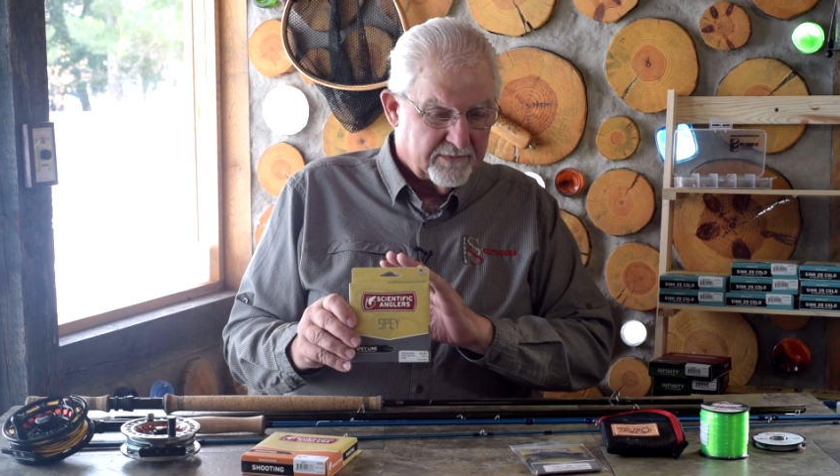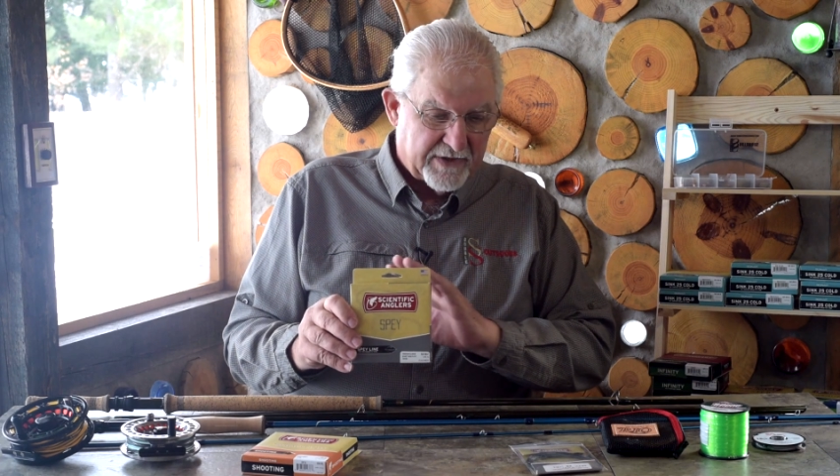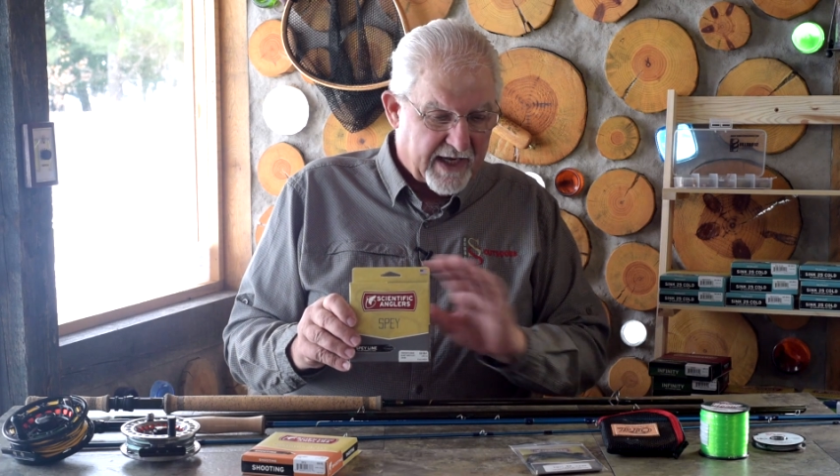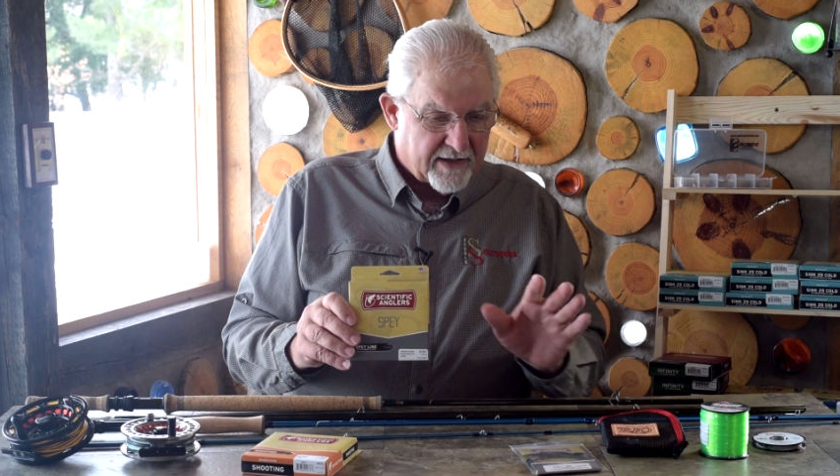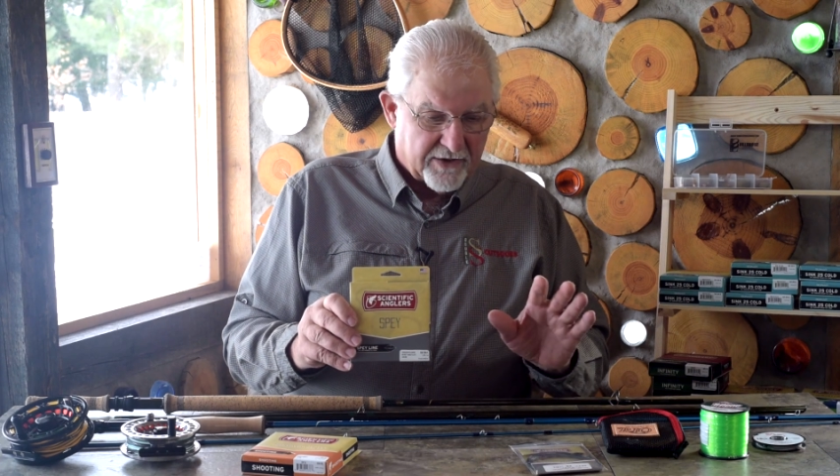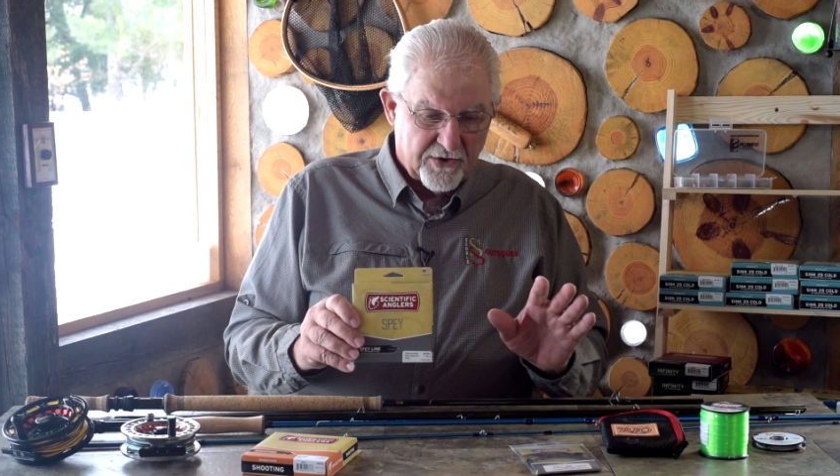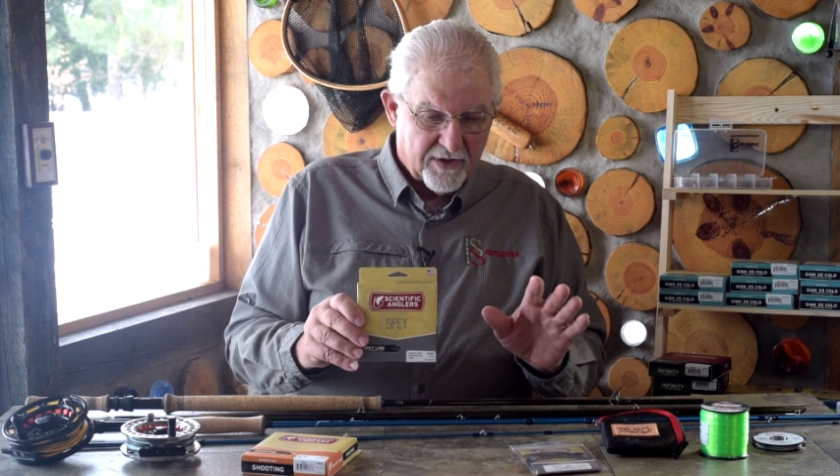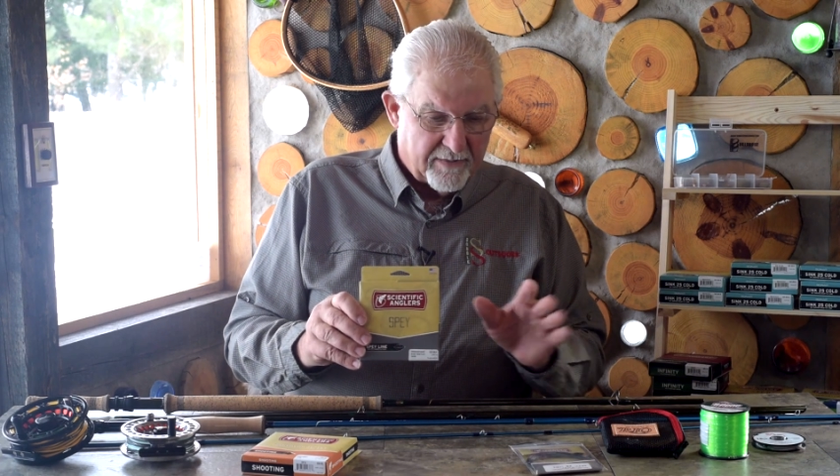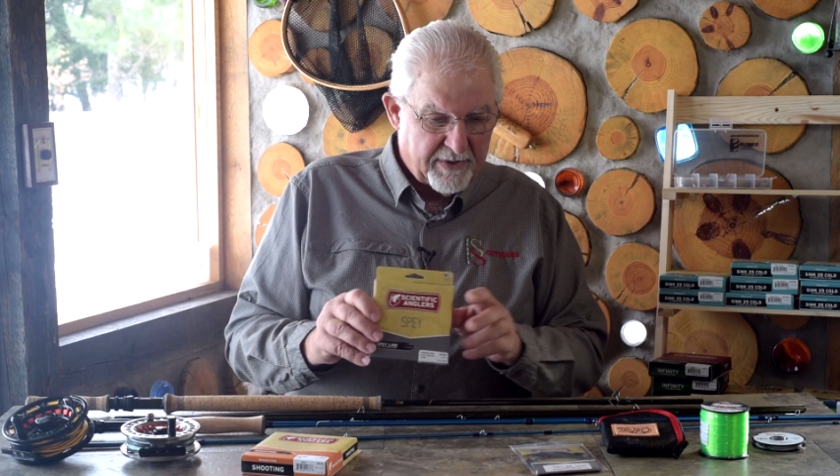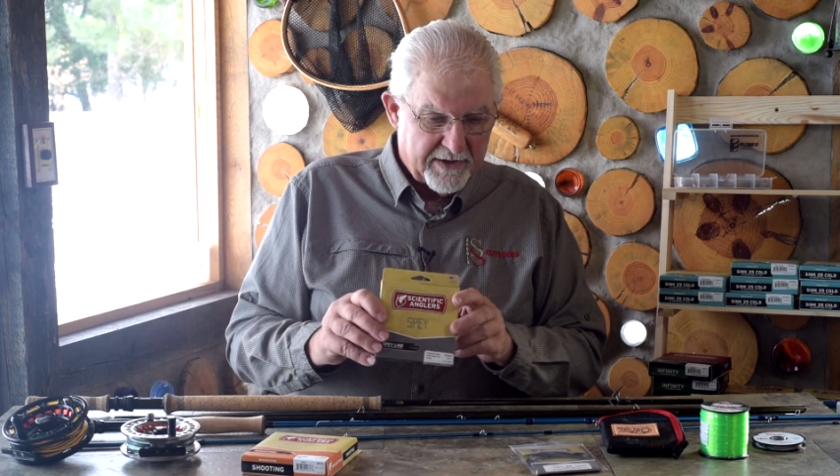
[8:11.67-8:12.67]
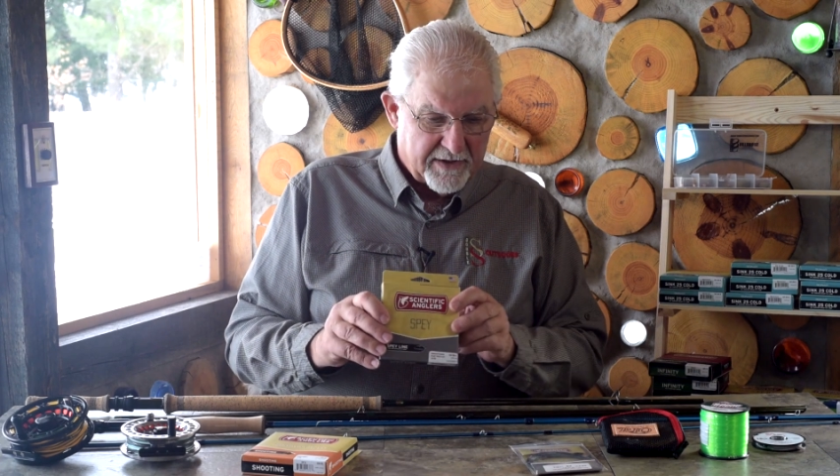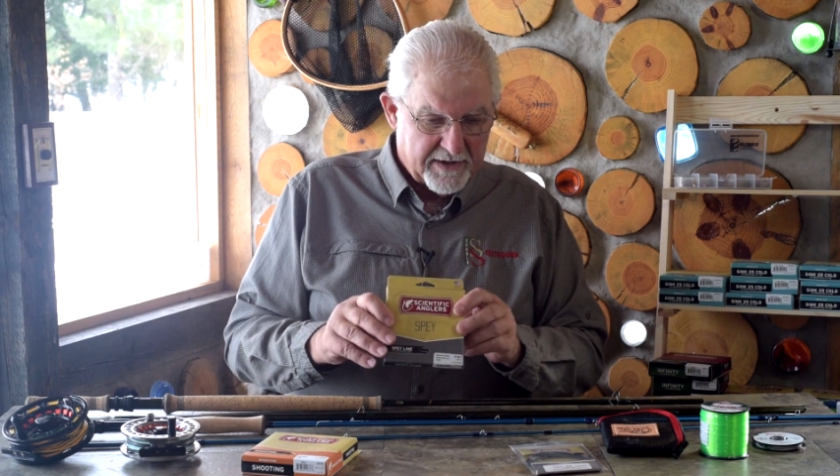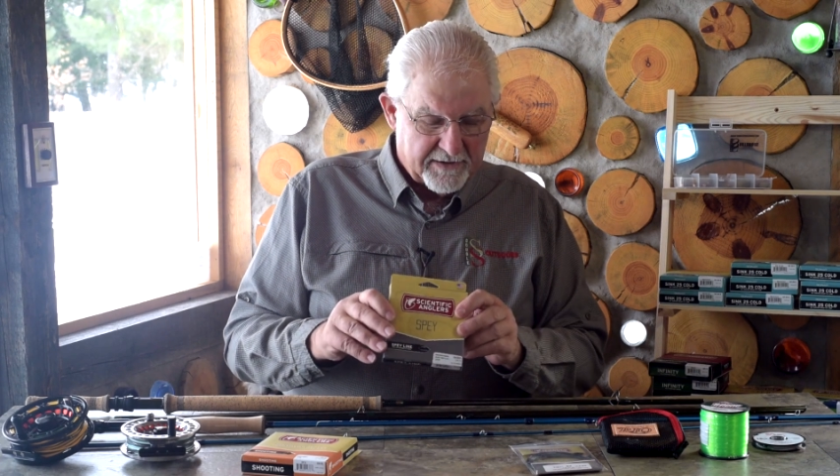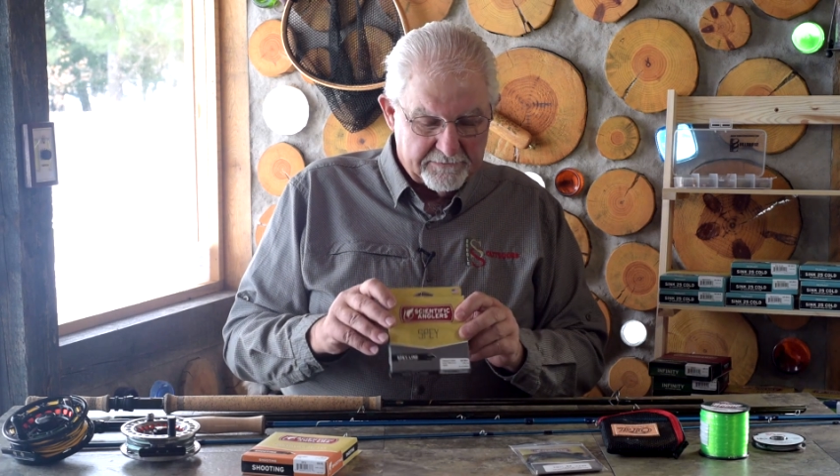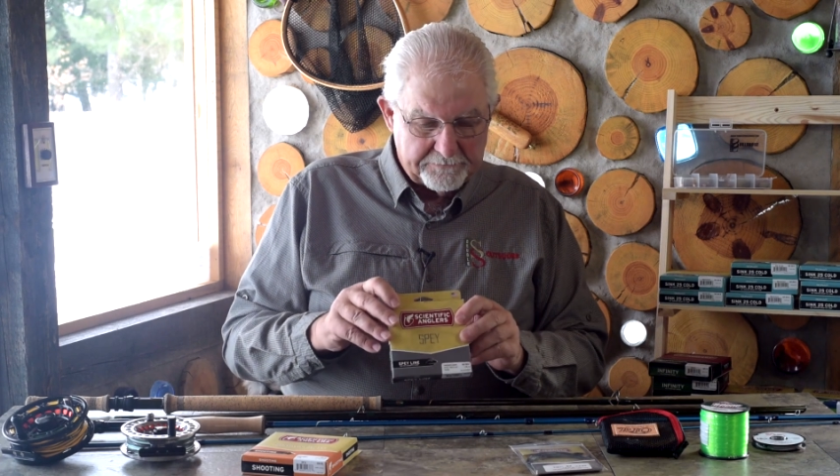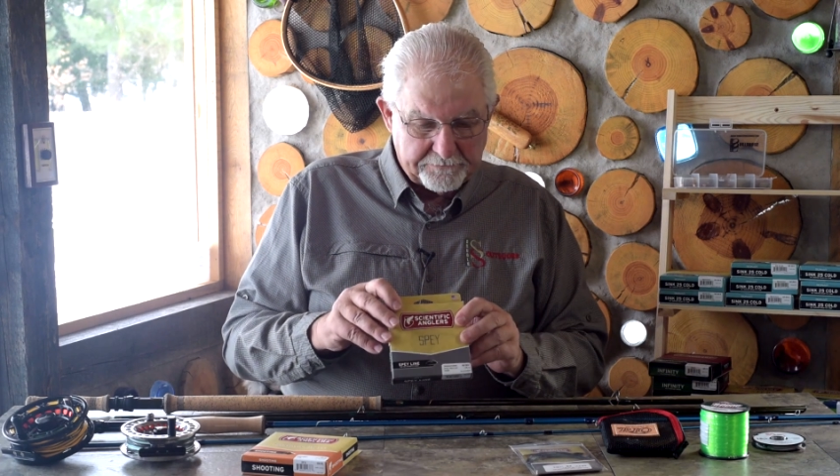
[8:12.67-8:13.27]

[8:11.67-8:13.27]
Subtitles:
category, period.